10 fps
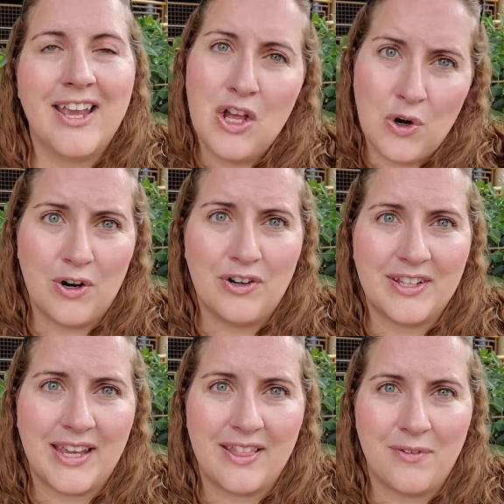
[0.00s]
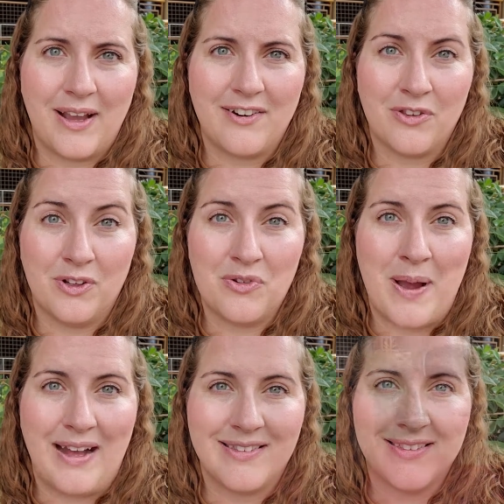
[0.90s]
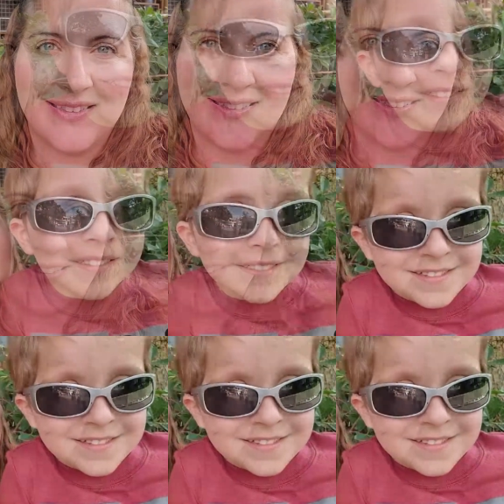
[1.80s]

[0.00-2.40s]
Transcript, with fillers: in order to get the rider switch pass. Now,